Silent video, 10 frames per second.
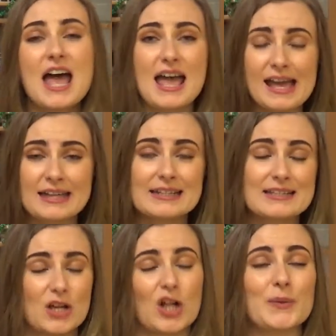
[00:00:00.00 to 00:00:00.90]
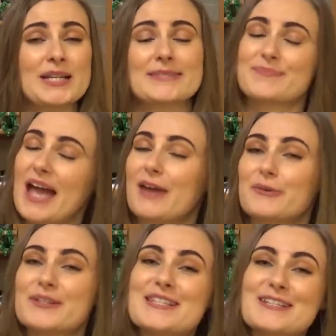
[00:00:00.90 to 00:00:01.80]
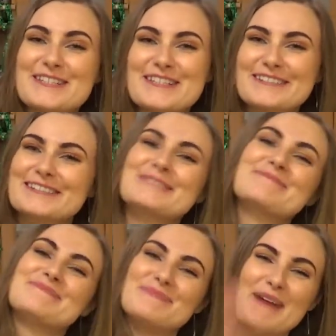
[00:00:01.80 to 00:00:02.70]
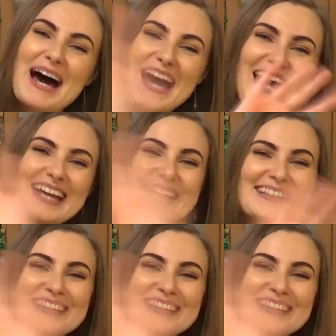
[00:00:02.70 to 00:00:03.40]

and as always, I will see you soon. Bye!